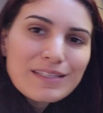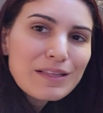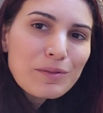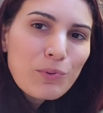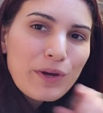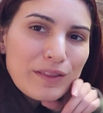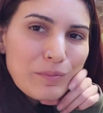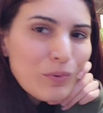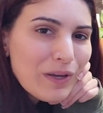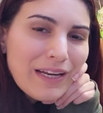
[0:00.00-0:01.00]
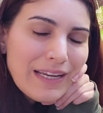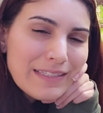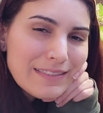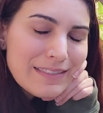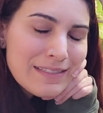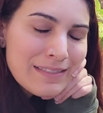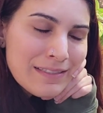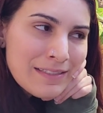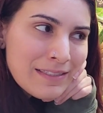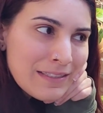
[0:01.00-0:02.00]
not the point. The point is
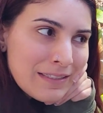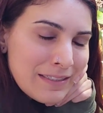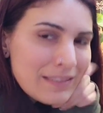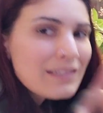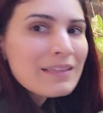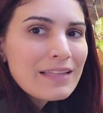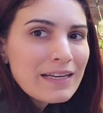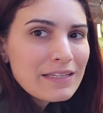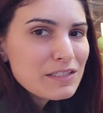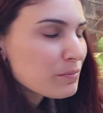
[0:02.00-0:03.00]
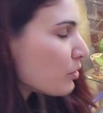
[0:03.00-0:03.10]
they need to be